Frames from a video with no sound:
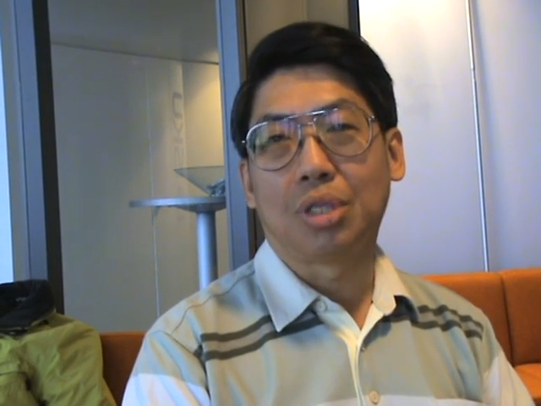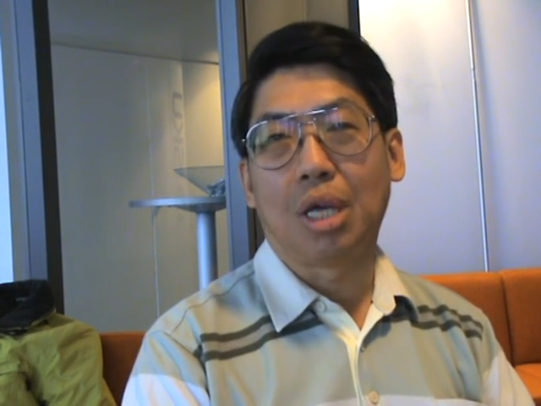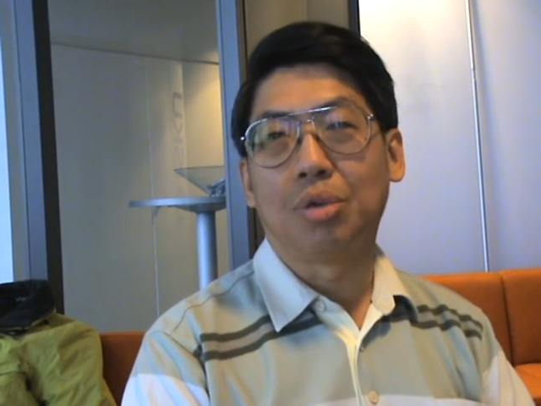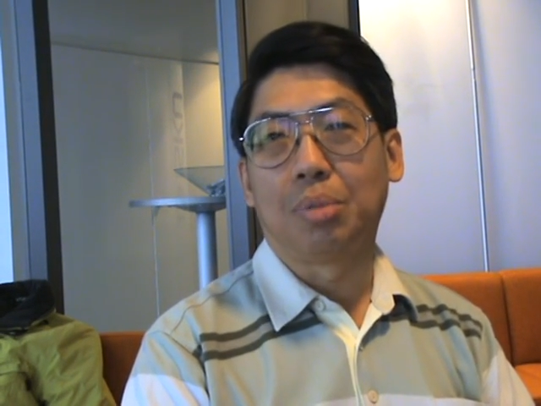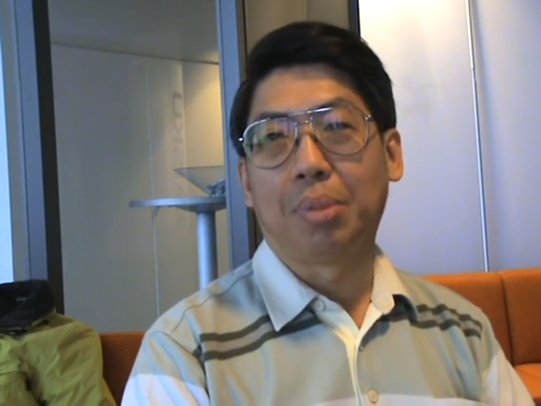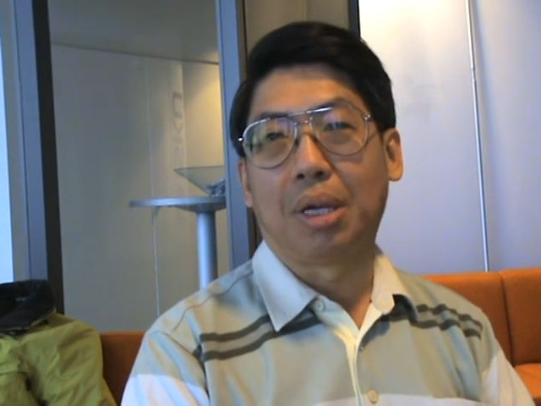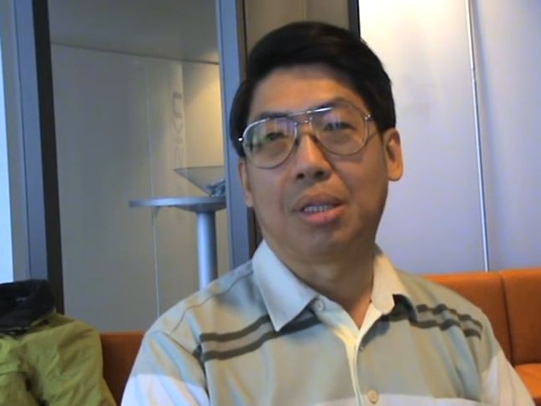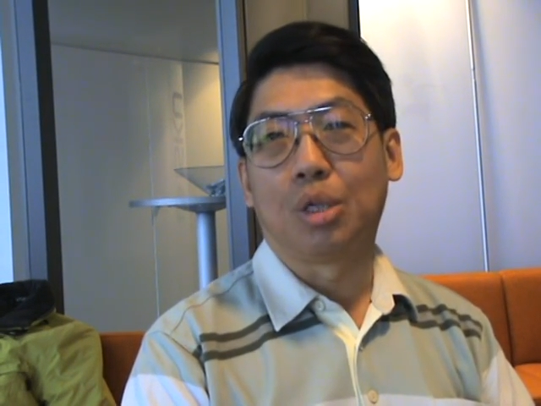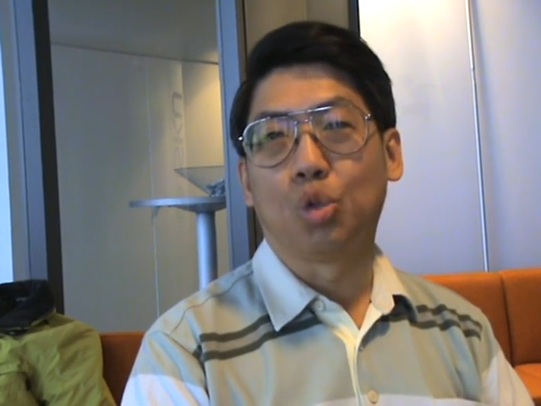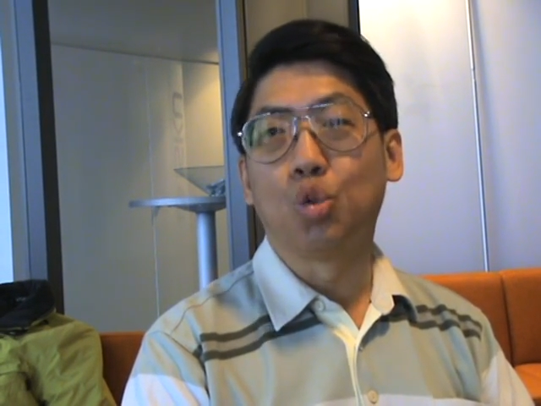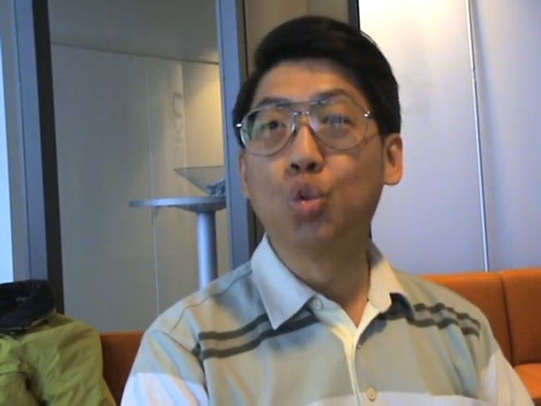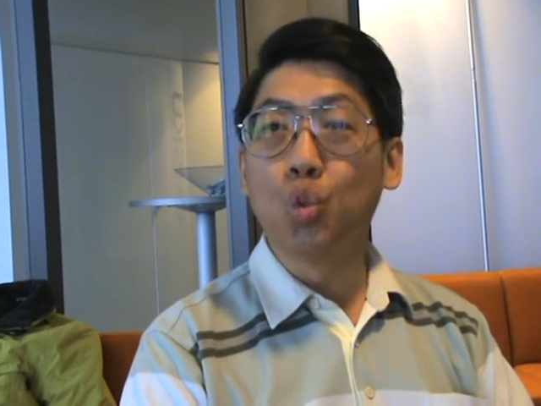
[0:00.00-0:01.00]
tell you about
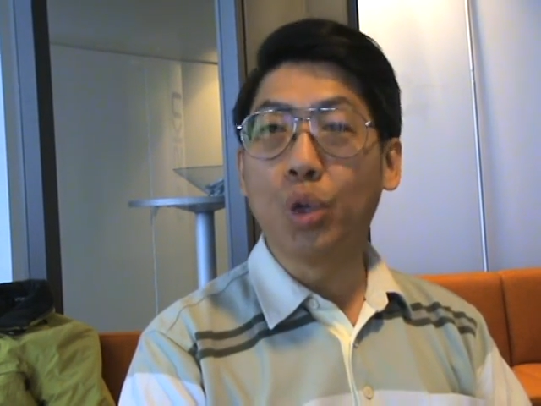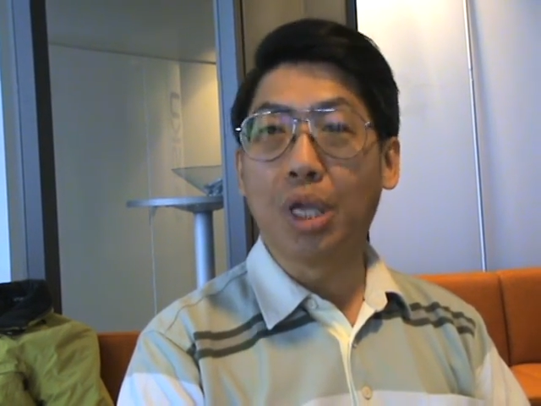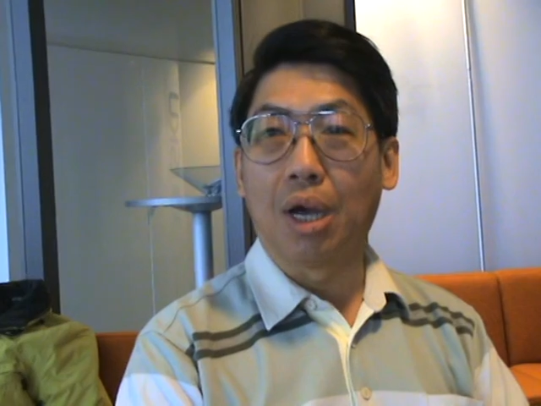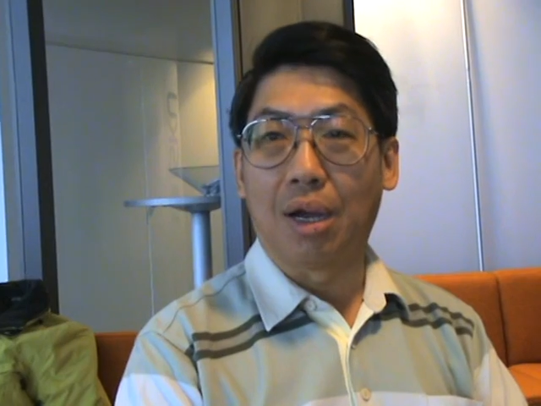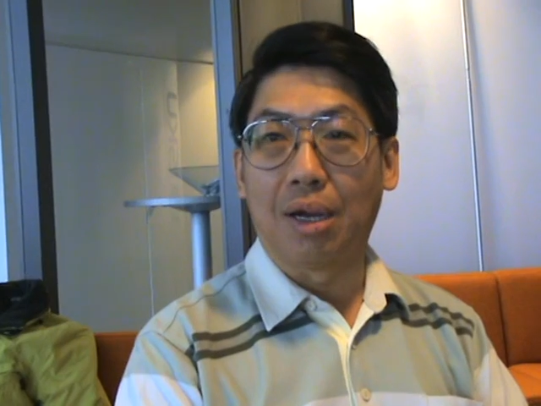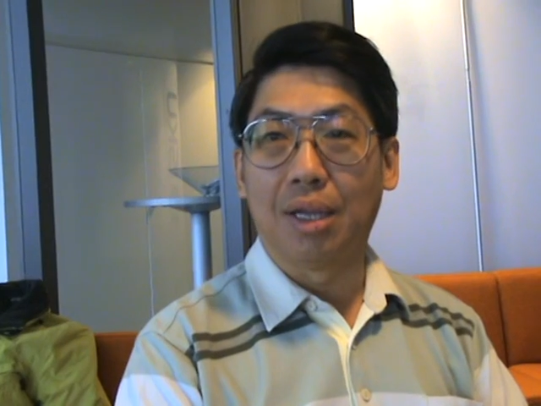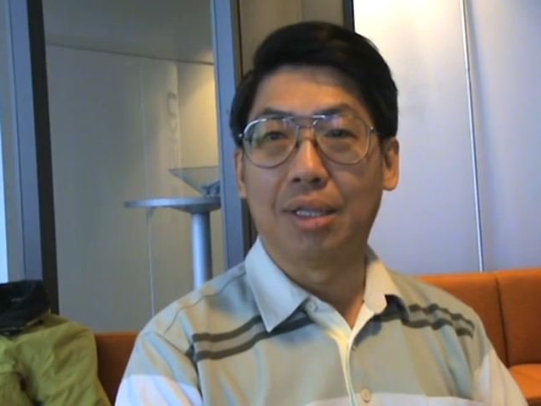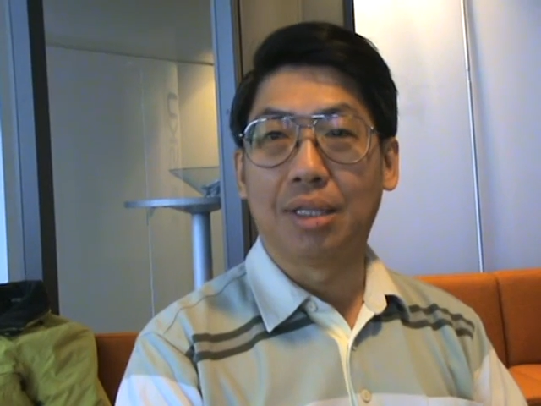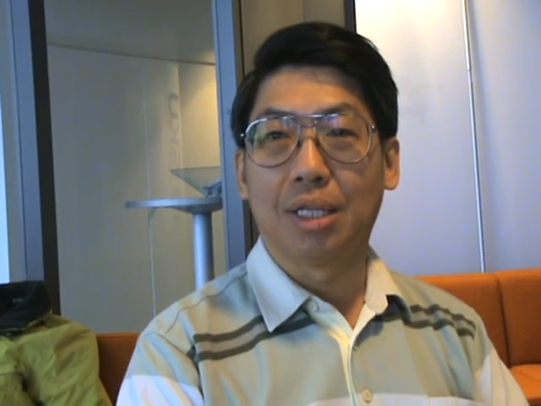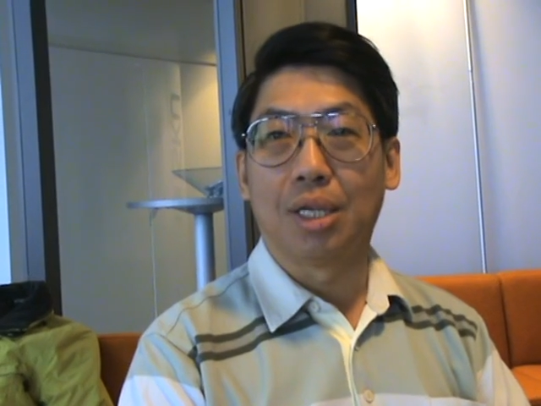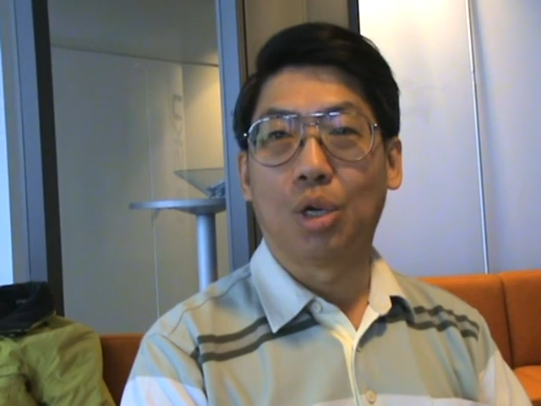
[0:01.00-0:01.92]
who we are and